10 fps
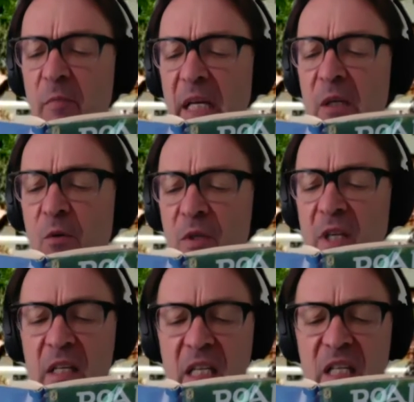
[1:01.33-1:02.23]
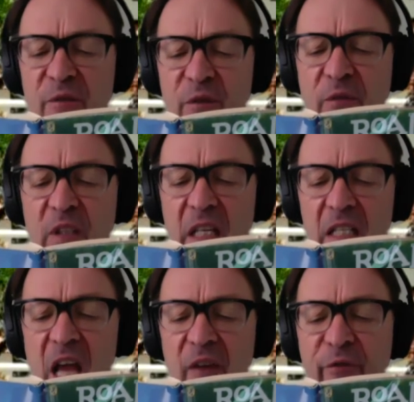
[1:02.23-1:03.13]
being who says he is 50
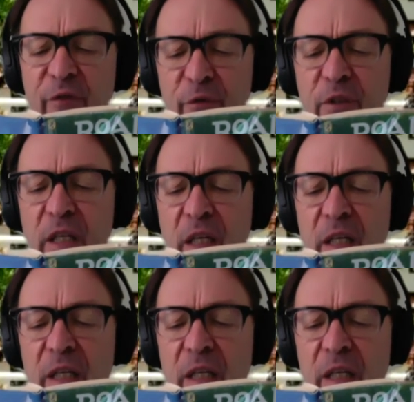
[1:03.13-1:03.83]
is not 50.